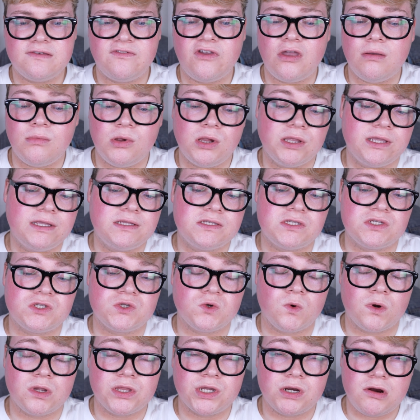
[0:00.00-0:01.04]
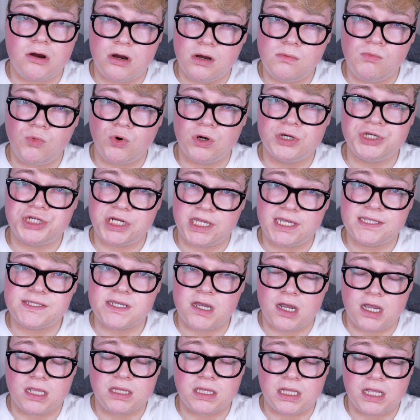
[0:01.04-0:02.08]
available in store. There are more shades
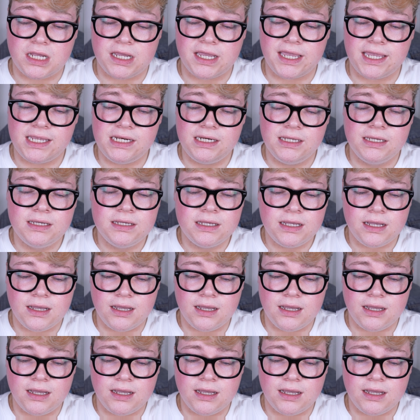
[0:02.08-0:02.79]
online,